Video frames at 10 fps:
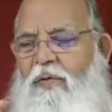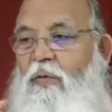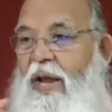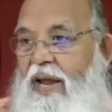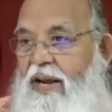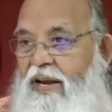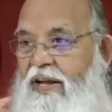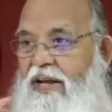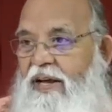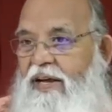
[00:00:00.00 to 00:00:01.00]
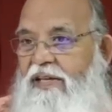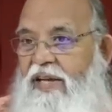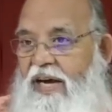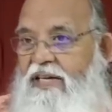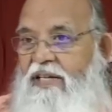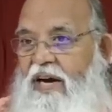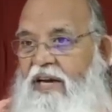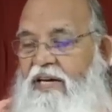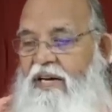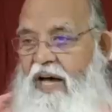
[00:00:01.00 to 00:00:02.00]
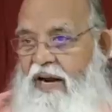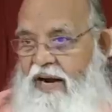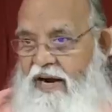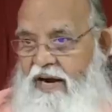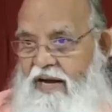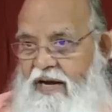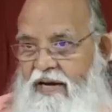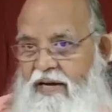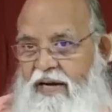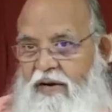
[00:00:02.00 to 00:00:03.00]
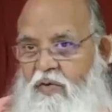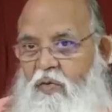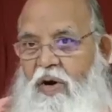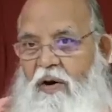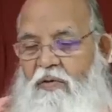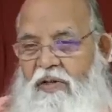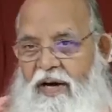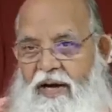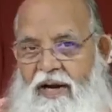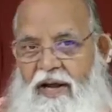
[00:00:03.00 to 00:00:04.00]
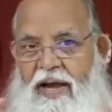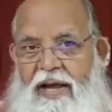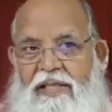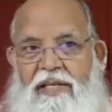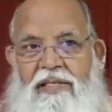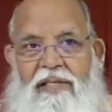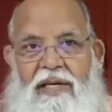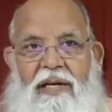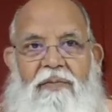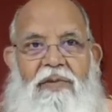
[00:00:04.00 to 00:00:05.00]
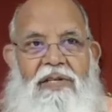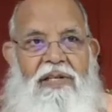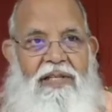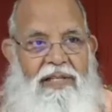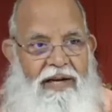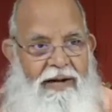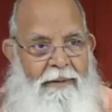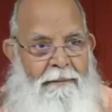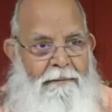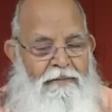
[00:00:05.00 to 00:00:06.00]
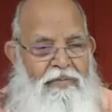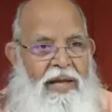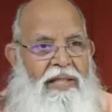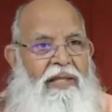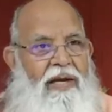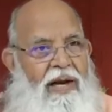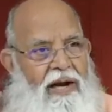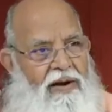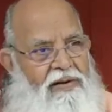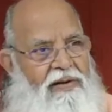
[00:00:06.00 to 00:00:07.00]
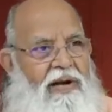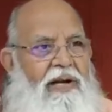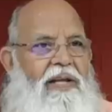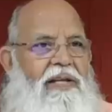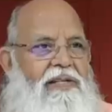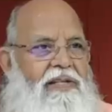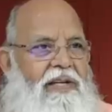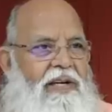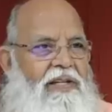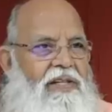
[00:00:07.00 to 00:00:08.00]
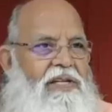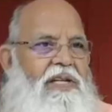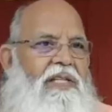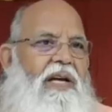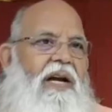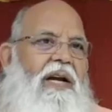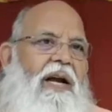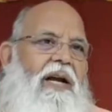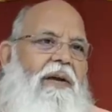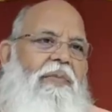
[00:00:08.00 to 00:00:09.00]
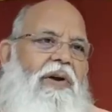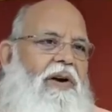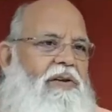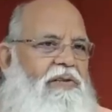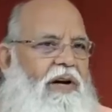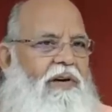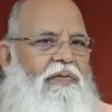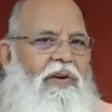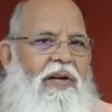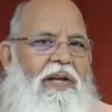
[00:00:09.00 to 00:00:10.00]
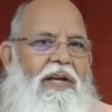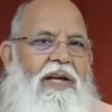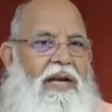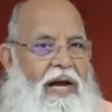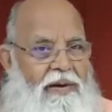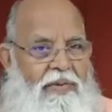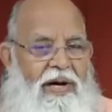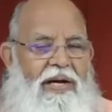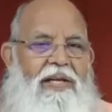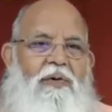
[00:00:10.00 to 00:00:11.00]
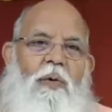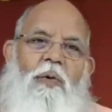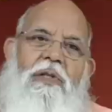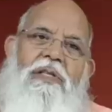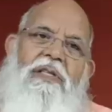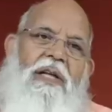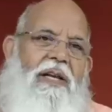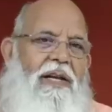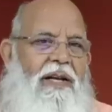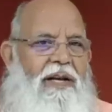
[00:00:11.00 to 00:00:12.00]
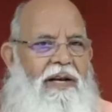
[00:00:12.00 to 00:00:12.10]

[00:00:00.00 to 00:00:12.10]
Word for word: When Sakshat Narayana took avatar as the son of Dasharatha, and the net result is Dasharatha died because of Rama, his own son.